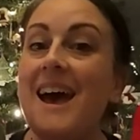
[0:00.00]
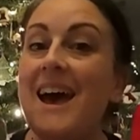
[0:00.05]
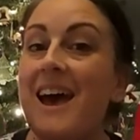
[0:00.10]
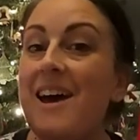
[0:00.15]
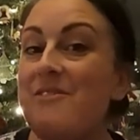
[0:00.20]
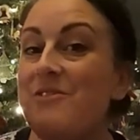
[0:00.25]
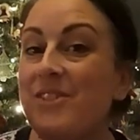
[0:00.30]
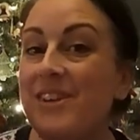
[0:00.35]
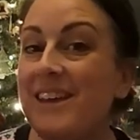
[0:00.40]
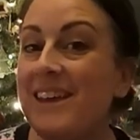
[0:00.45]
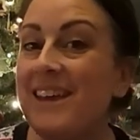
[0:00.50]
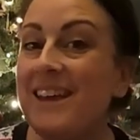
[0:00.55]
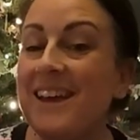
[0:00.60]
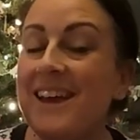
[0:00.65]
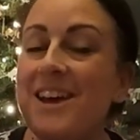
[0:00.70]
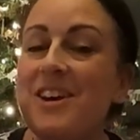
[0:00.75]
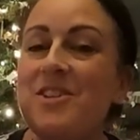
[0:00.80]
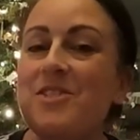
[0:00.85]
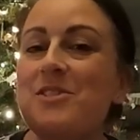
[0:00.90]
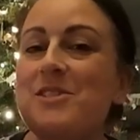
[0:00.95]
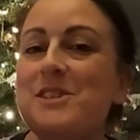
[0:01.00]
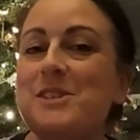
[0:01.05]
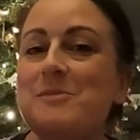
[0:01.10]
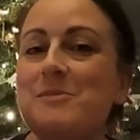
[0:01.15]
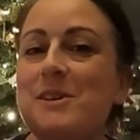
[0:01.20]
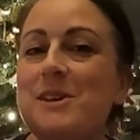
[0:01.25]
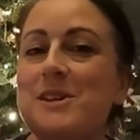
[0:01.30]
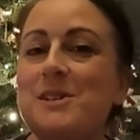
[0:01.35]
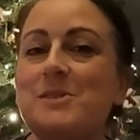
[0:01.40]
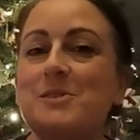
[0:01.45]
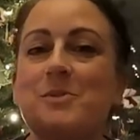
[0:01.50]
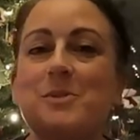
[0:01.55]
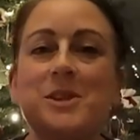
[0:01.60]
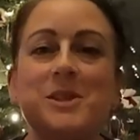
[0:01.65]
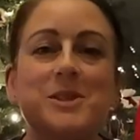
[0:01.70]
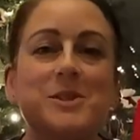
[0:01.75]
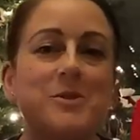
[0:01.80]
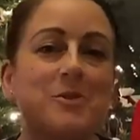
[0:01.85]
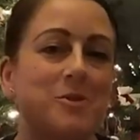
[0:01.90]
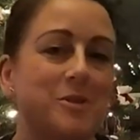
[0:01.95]
Every year at Christmas, we
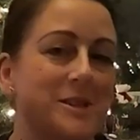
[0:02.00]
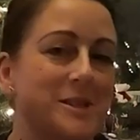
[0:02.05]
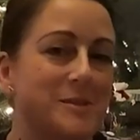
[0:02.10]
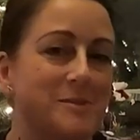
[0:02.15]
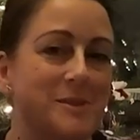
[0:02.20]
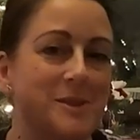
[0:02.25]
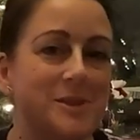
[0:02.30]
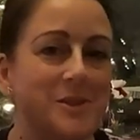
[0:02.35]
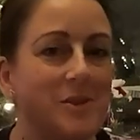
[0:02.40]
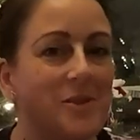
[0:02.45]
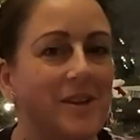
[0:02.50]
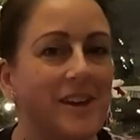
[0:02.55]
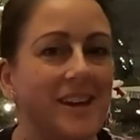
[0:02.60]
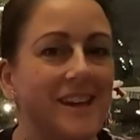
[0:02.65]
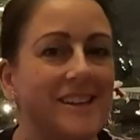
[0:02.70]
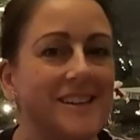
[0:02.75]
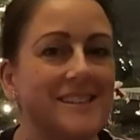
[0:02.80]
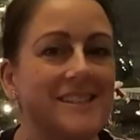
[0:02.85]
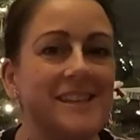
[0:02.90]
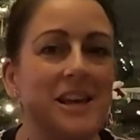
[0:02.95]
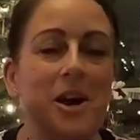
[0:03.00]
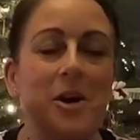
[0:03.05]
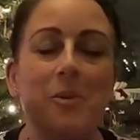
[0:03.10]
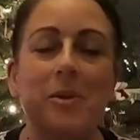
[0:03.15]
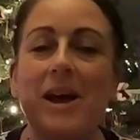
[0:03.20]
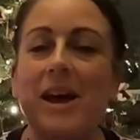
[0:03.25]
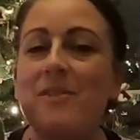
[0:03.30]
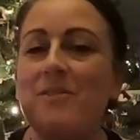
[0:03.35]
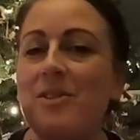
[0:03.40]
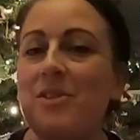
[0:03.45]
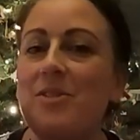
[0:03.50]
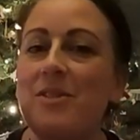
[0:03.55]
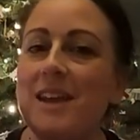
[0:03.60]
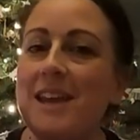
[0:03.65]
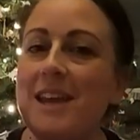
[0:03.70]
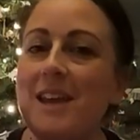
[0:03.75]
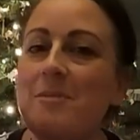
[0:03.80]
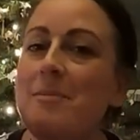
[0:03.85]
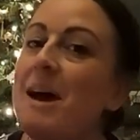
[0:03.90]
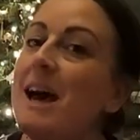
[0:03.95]
do Christmas stockings. We have a
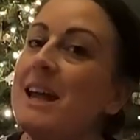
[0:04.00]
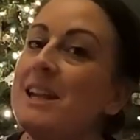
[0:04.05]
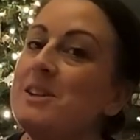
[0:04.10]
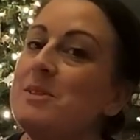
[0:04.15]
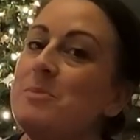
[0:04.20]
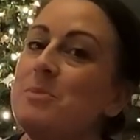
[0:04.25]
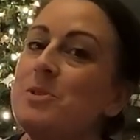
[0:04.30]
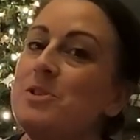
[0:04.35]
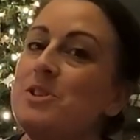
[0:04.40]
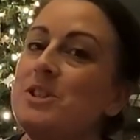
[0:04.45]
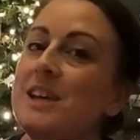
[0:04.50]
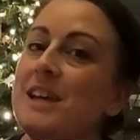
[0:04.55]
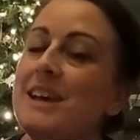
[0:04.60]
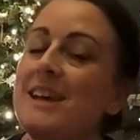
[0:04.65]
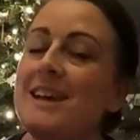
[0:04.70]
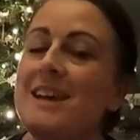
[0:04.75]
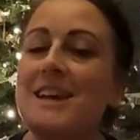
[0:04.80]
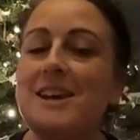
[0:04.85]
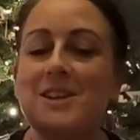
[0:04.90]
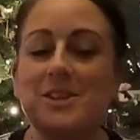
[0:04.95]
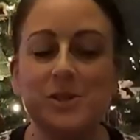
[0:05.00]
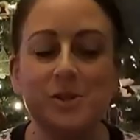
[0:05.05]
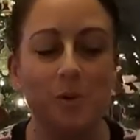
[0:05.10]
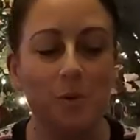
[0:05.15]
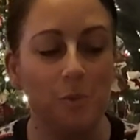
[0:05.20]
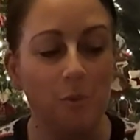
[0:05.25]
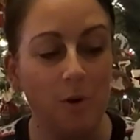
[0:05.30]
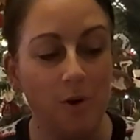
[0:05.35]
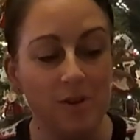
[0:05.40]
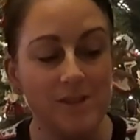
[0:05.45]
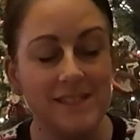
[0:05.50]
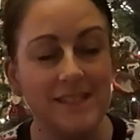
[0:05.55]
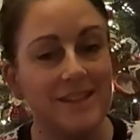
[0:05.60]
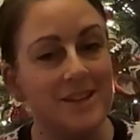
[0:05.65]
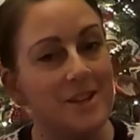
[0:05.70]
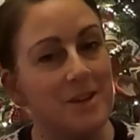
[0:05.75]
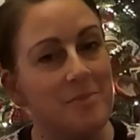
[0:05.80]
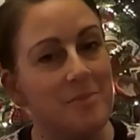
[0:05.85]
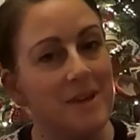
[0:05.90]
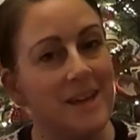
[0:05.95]
theme and a budget. So what's it
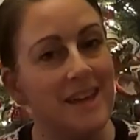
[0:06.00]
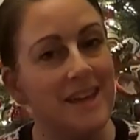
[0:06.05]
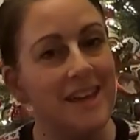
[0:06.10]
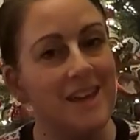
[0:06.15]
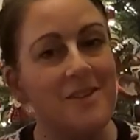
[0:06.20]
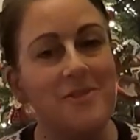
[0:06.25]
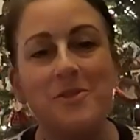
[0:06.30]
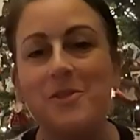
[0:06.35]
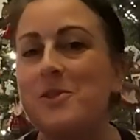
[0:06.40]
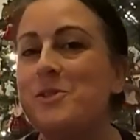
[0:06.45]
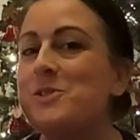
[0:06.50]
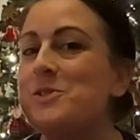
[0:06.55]
gonna be for